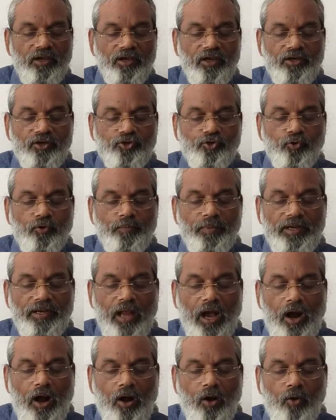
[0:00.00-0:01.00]
It should be
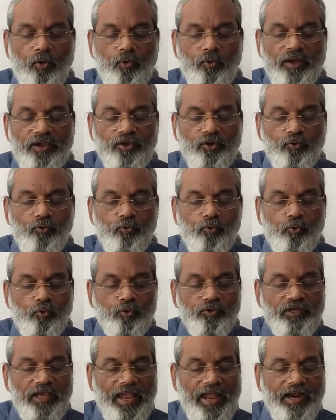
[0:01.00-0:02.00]
now a
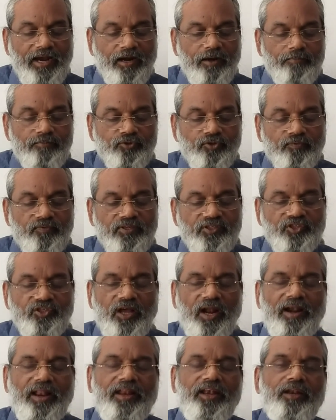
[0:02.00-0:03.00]
huge eclipse of the
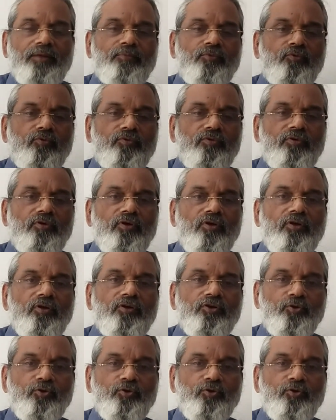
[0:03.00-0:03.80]
sun and the moon.